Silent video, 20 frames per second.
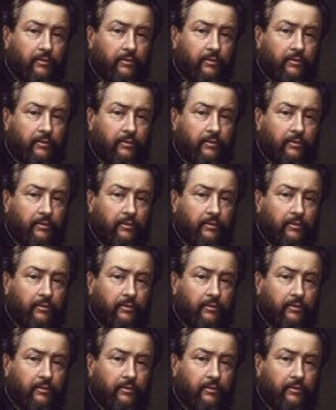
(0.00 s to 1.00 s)

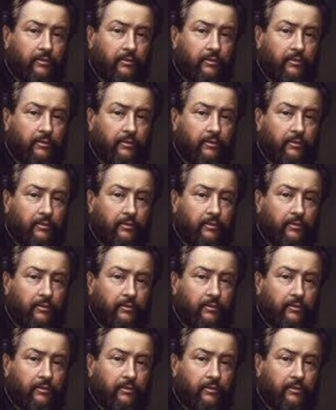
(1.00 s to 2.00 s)

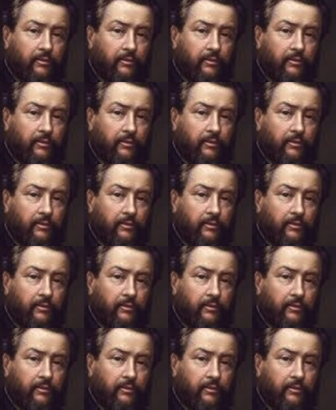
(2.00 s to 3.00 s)

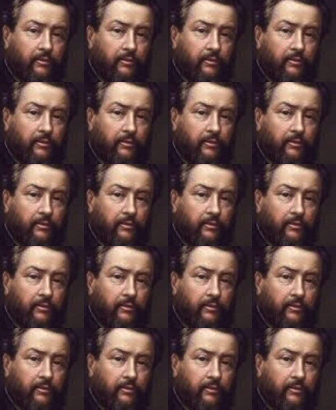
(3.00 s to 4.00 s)

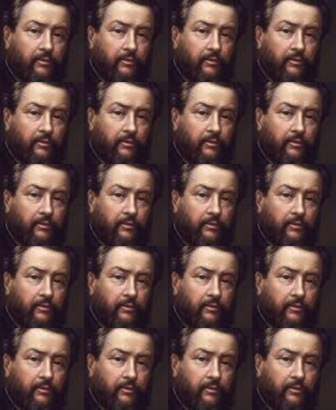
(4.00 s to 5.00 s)

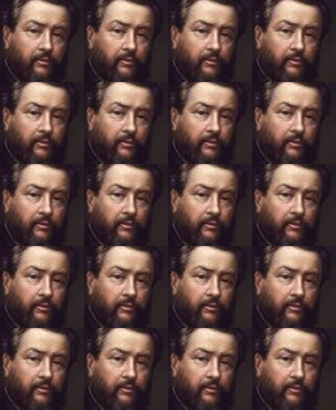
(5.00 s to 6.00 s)

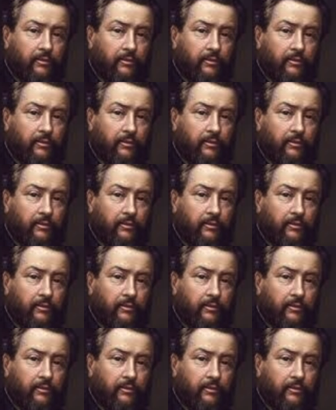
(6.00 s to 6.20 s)
[no speech]